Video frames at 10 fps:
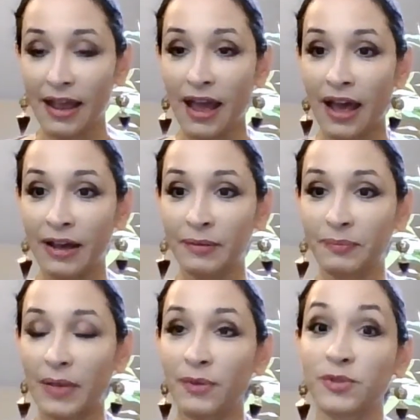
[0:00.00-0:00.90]

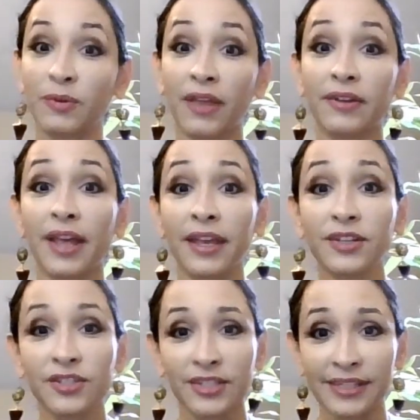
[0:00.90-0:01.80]
I was rather
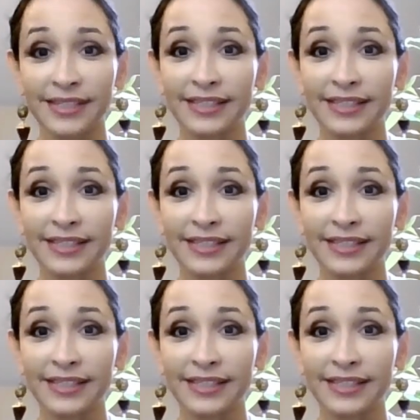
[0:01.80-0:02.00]
anxious.